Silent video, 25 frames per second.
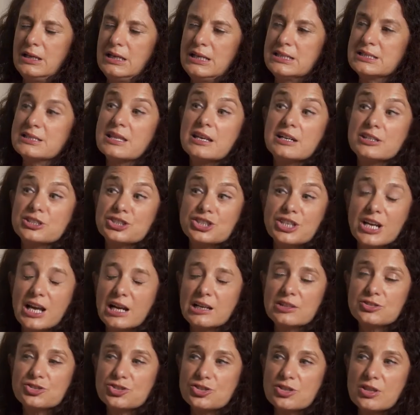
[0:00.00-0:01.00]
Is there a
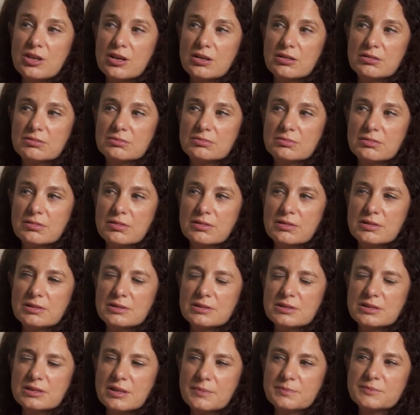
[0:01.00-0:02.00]
challenge, though, that
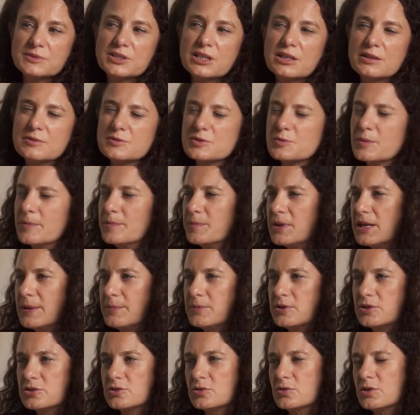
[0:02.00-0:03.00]
sometimes when
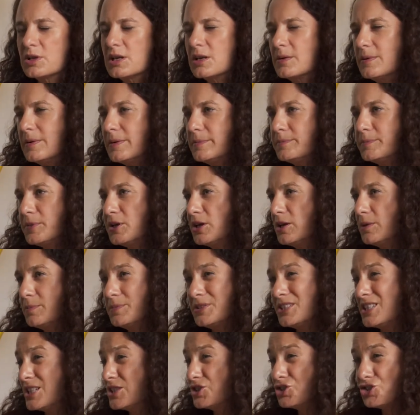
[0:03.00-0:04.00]
people are talking about
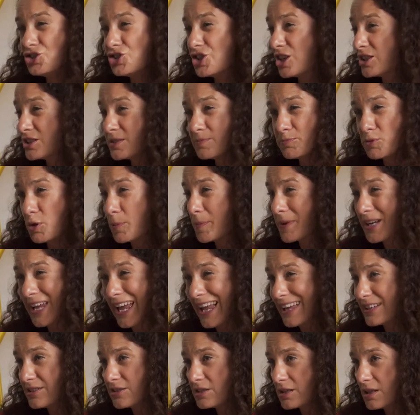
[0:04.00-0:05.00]
purpose, it's just
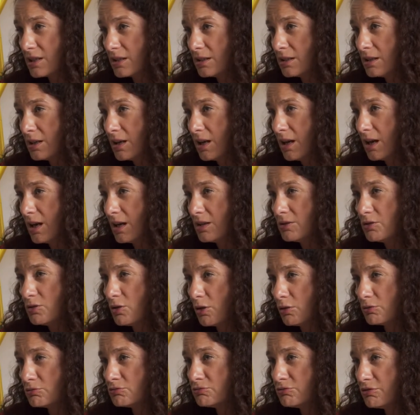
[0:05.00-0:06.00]
propaganda and
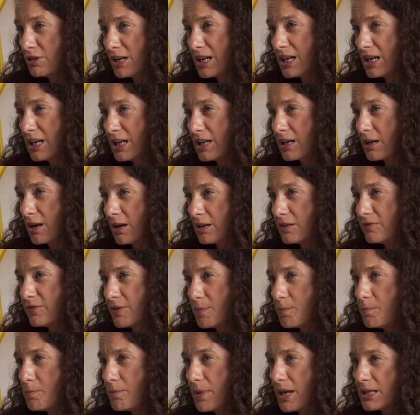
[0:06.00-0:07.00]
not really kind of
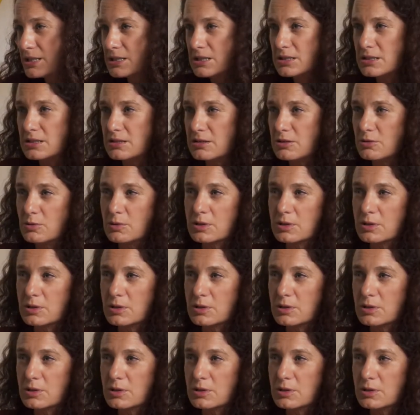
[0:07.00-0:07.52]
embedded in the